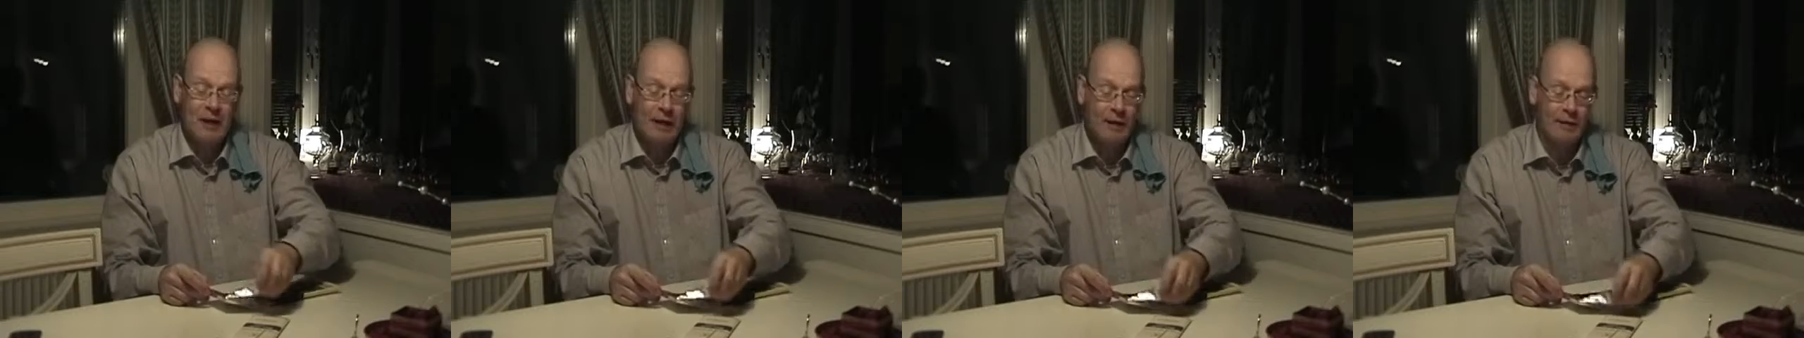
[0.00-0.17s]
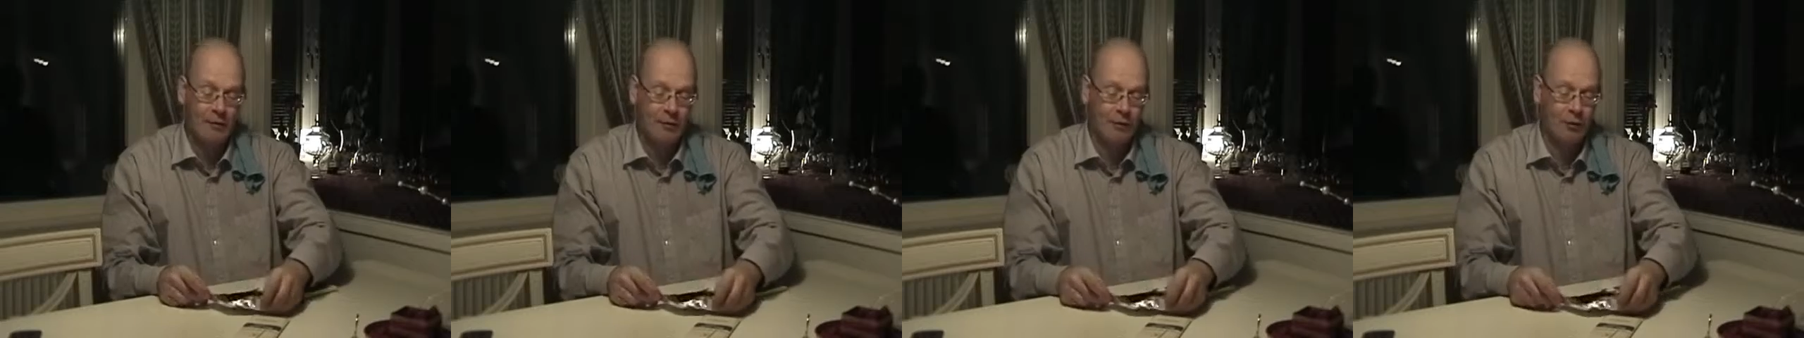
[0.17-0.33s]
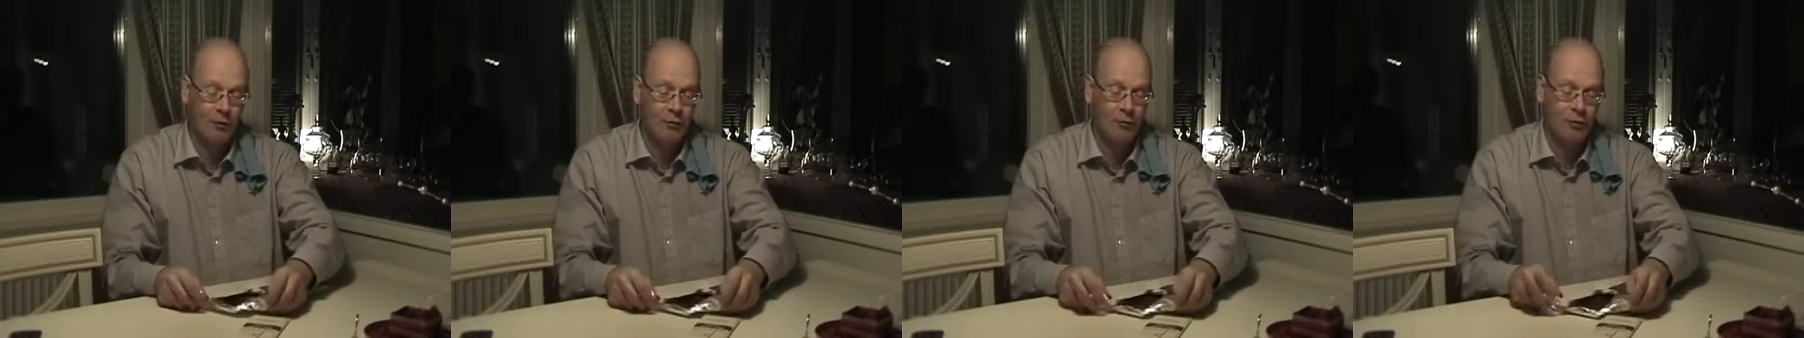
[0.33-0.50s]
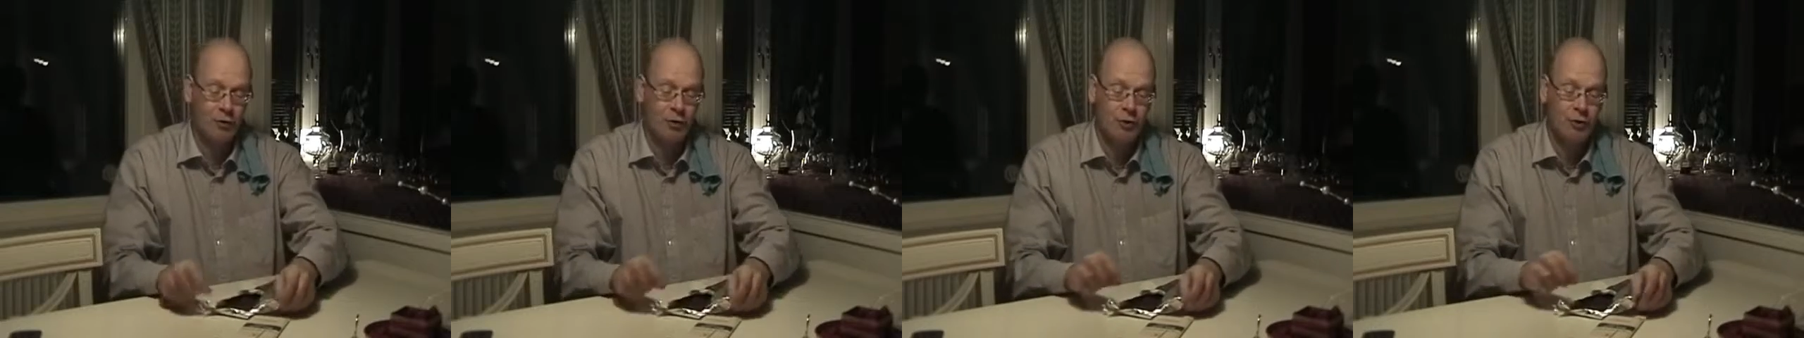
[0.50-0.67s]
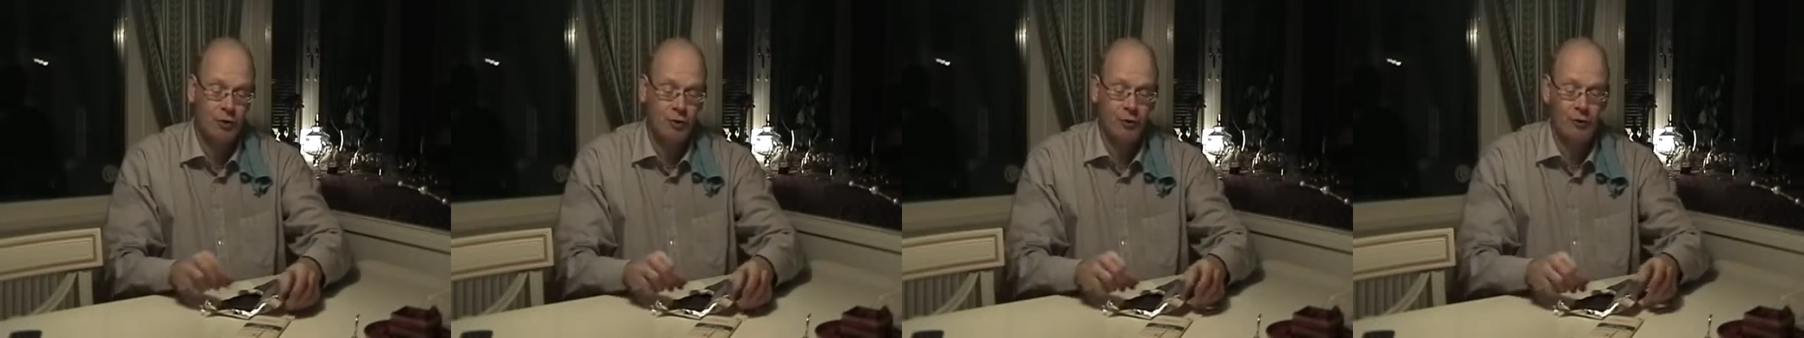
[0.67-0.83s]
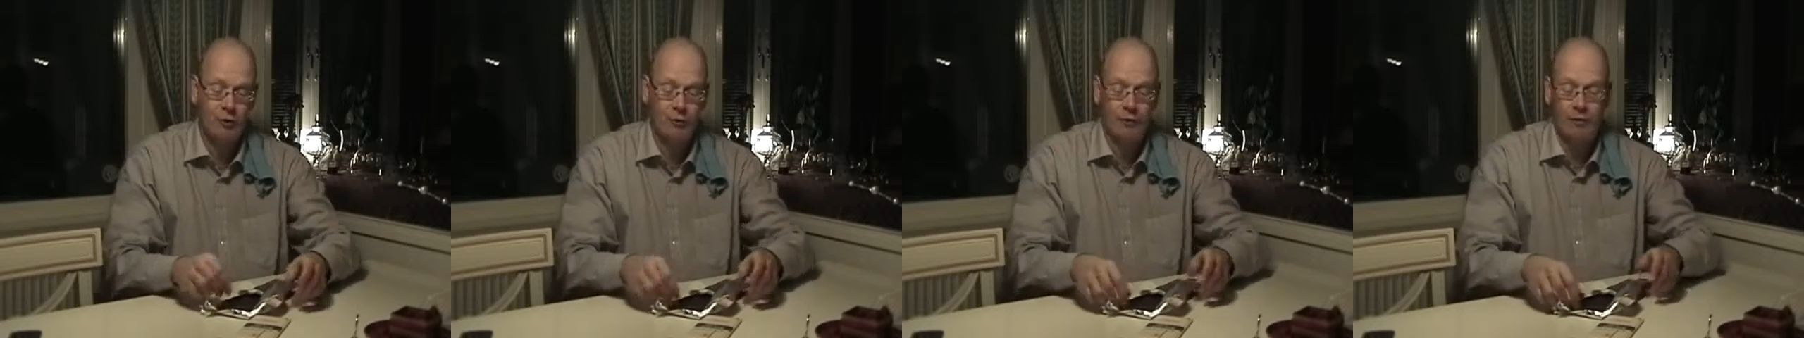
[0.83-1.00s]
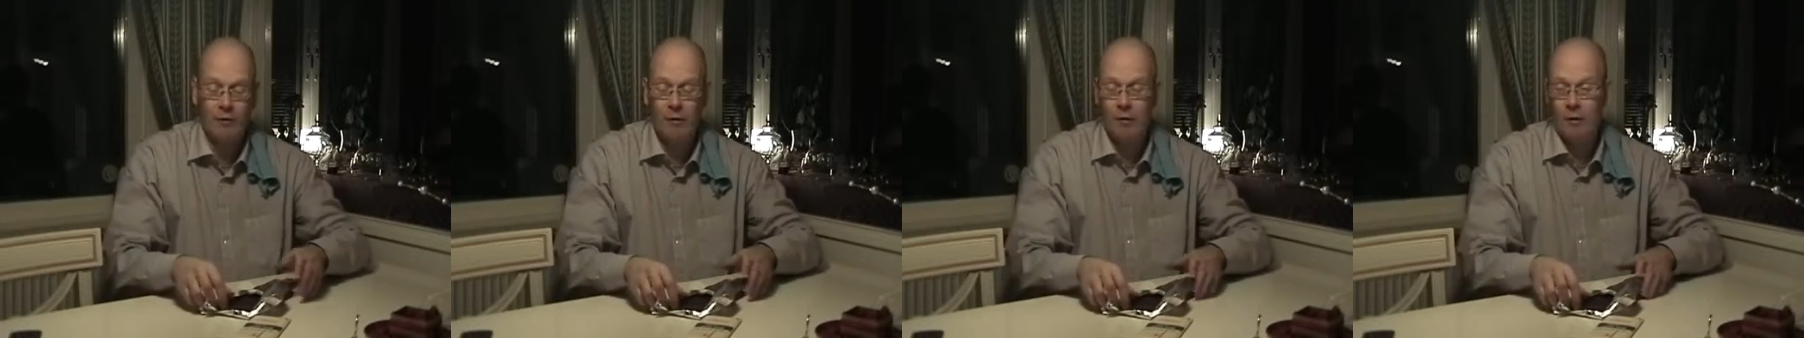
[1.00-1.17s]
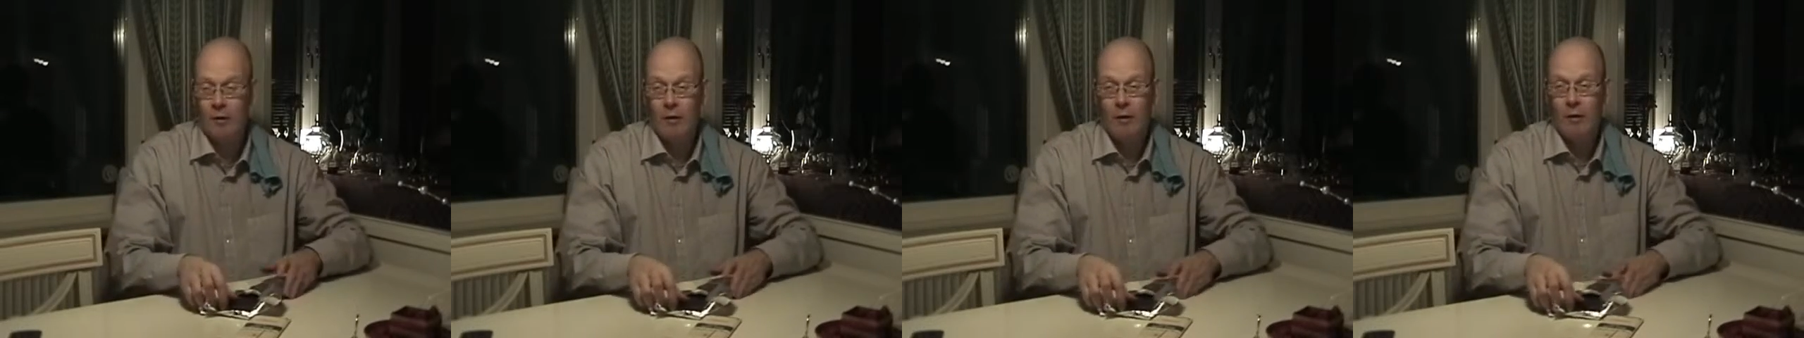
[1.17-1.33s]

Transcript: down, you should